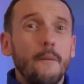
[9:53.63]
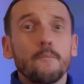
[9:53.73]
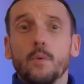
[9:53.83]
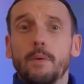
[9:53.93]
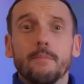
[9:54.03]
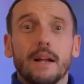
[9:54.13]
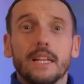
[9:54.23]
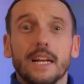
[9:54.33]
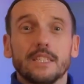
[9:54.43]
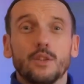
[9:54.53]
We beat Man
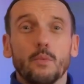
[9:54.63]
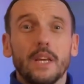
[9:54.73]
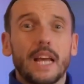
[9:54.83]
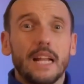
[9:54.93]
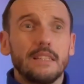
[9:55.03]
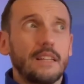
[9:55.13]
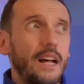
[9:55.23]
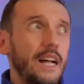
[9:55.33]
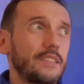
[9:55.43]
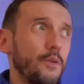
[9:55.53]
United the weekend.
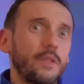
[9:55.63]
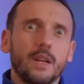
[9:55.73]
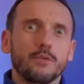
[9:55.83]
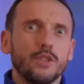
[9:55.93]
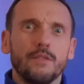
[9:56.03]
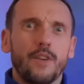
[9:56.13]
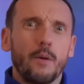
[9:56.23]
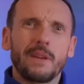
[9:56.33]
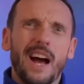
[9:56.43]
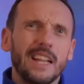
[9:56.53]
I don't think we're too far
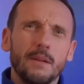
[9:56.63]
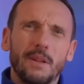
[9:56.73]
behind them.